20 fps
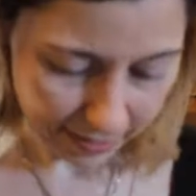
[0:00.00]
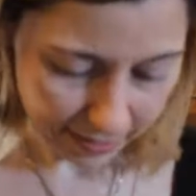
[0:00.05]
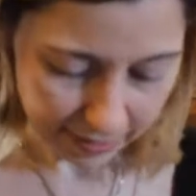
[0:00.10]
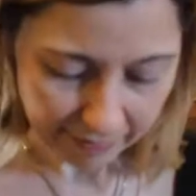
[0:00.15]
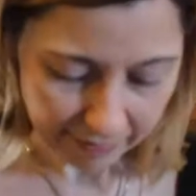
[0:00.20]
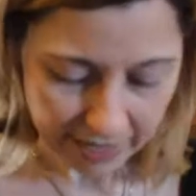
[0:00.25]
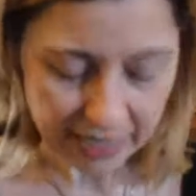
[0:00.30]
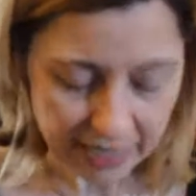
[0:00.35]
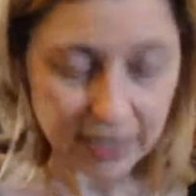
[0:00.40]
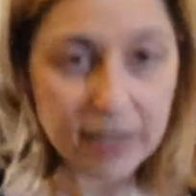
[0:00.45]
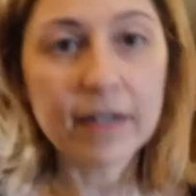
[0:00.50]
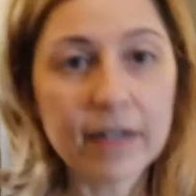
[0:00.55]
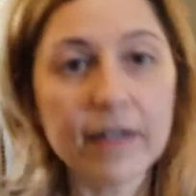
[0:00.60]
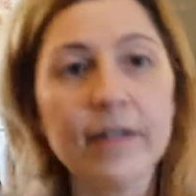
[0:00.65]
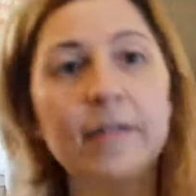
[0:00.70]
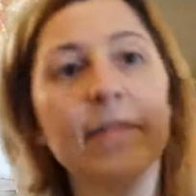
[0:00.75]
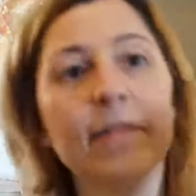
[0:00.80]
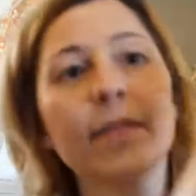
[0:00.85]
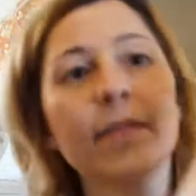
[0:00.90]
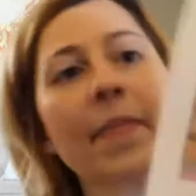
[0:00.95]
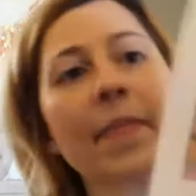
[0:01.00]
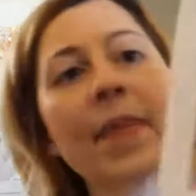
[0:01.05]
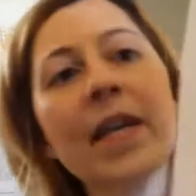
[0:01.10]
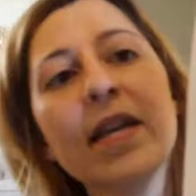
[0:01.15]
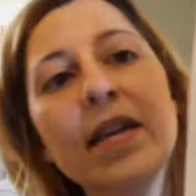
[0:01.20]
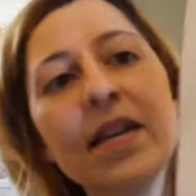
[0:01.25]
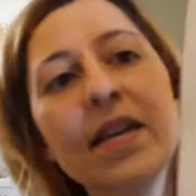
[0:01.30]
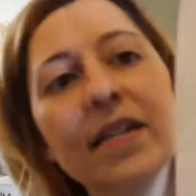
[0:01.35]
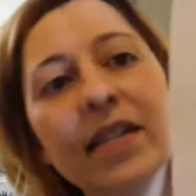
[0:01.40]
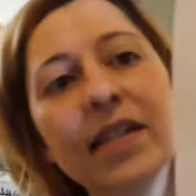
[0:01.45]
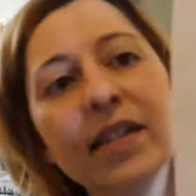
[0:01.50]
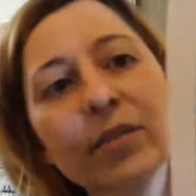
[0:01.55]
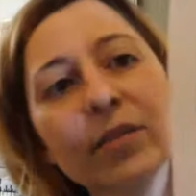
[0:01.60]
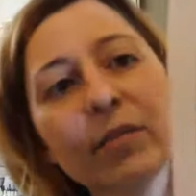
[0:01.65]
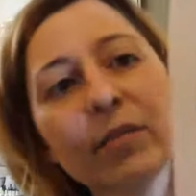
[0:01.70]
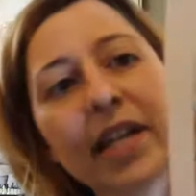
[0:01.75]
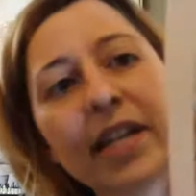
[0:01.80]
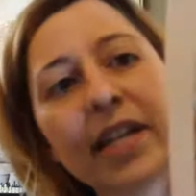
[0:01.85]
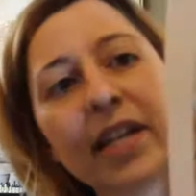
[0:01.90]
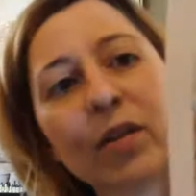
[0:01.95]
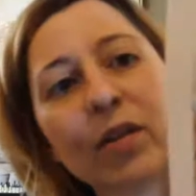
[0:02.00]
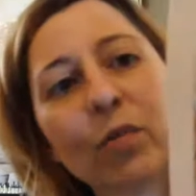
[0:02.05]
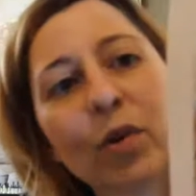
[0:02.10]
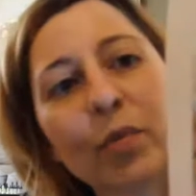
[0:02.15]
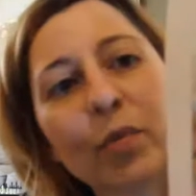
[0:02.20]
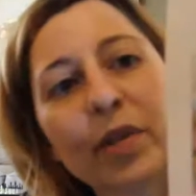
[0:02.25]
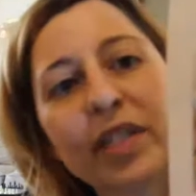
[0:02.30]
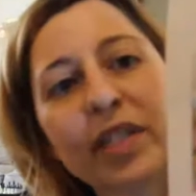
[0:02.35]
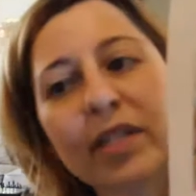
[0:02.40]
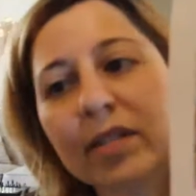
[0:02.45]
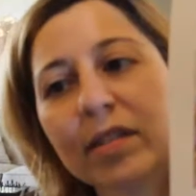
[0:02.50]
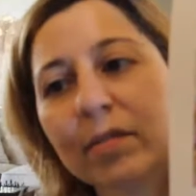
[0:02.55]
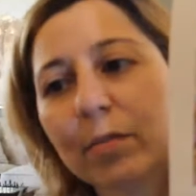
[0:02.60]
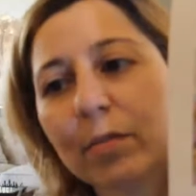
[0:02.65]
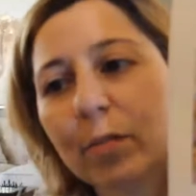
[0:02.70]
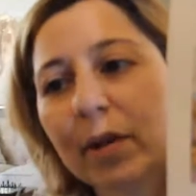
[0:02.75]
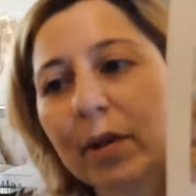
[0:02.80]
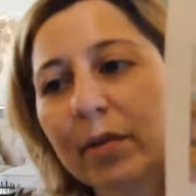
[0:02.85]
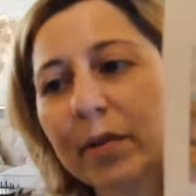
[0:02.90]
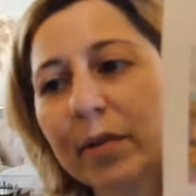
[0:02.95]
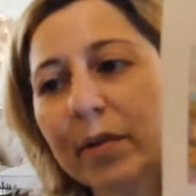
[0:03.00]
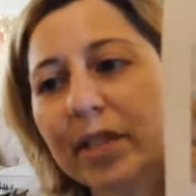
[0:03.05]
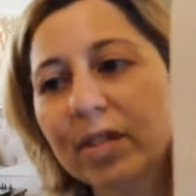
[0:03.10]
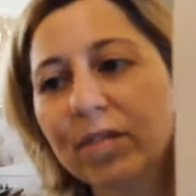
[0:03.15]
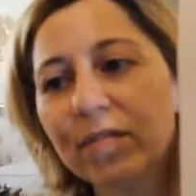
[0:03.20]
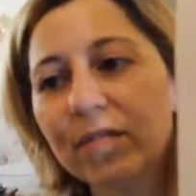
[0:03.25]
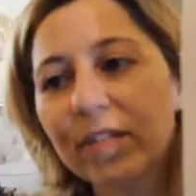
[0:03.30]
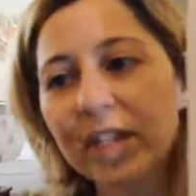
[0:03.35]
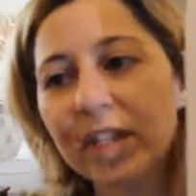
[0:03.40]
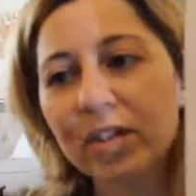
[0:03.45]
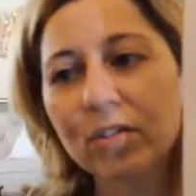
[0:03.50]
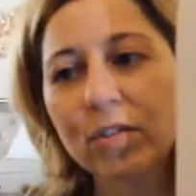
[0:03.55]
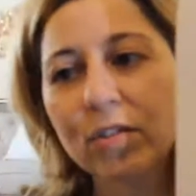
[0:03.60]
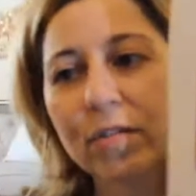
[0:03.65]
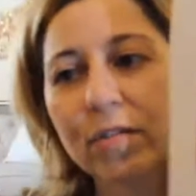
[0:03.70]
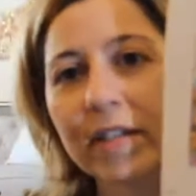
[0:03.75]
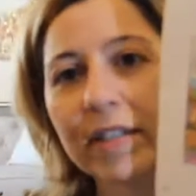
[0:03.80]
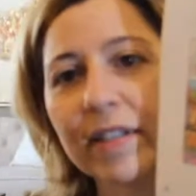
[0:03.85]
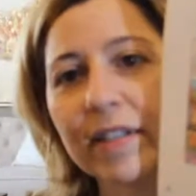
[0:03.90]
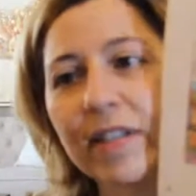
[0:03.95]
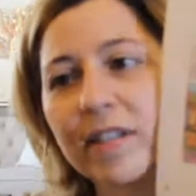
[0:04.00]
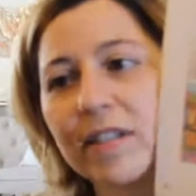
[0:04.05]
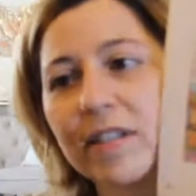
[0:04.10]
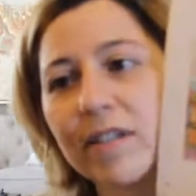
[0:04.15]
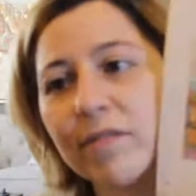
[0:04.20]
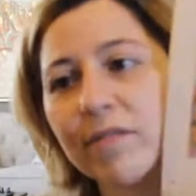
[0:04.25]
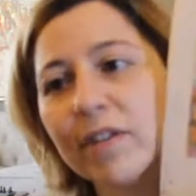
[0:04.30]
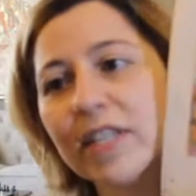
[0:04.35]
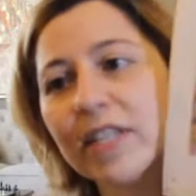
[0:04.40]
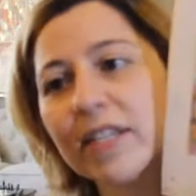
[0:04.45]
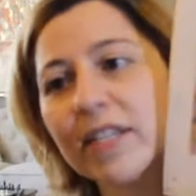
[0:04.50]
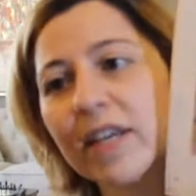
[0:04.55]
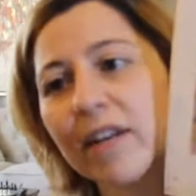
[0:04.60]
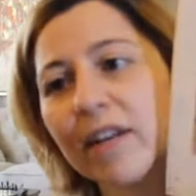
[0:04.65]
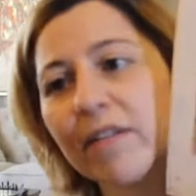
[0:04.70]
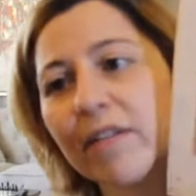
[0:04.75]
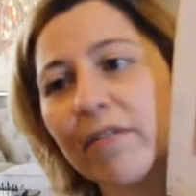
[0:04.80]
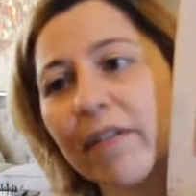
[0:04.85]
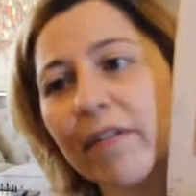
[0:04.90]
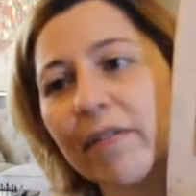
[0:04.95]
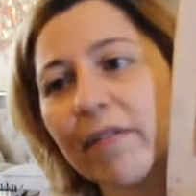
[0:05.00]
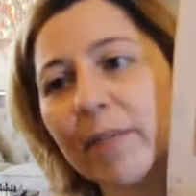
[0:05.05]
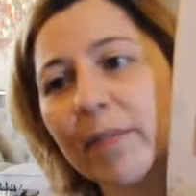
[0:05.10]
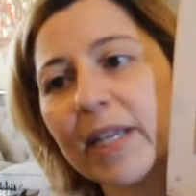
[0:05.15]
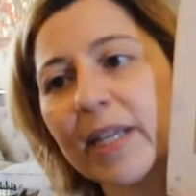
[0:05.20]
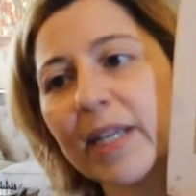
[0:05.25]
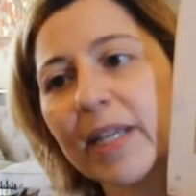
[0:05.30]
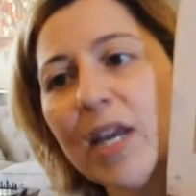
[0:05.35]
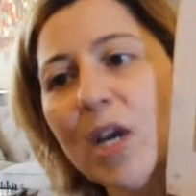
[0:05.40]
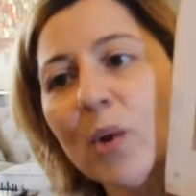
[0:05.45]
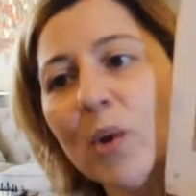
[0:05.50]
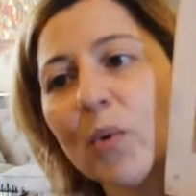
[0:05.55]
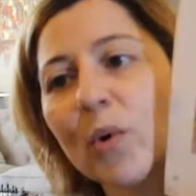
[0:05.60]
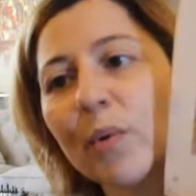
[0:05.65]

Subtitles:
Right here. This right here where we just finished doing, let's see if we can get it for everybody,